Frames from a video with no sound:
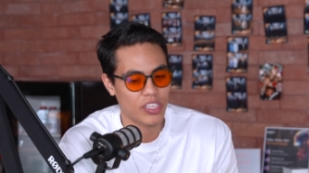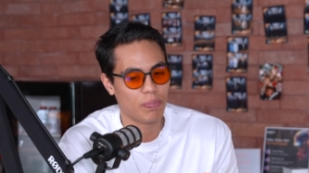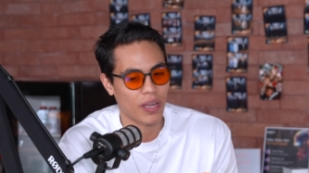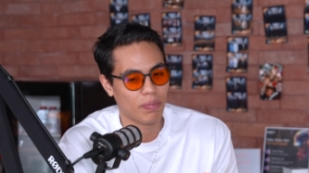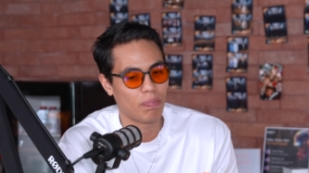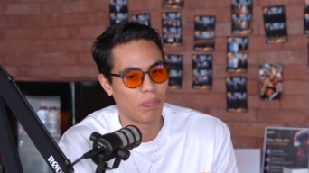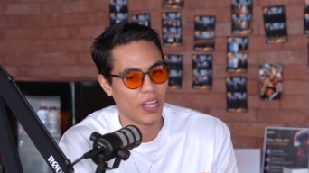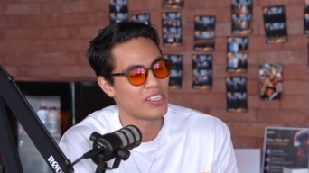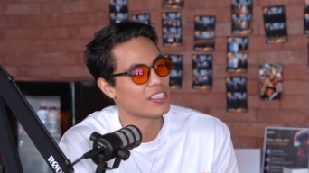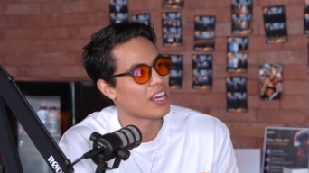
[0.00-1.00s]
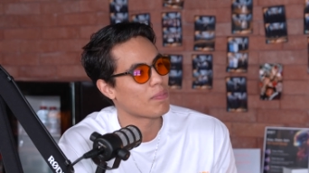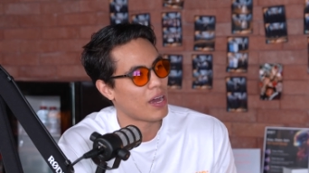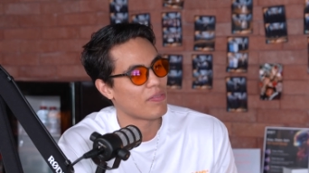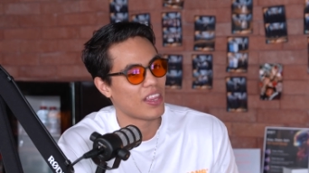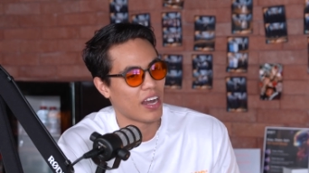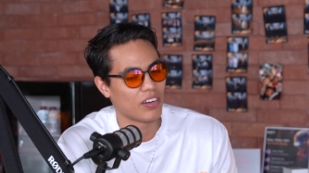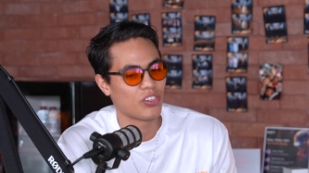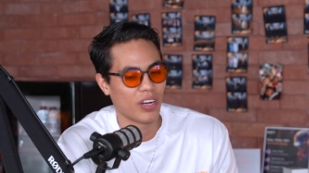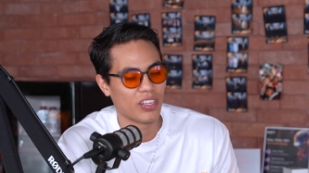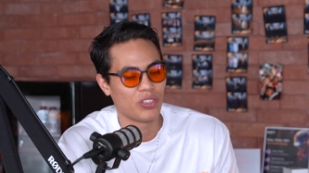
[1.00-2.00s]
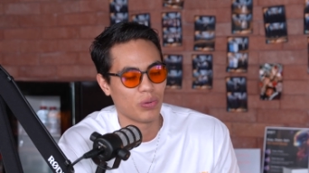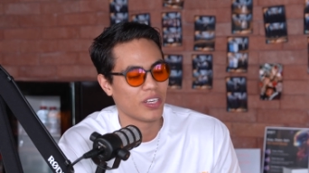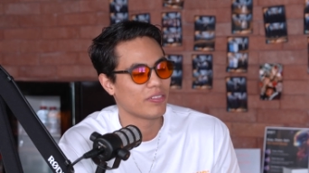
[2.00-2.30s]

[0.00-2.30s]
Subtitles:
respect places like Bybit that are trying to do it.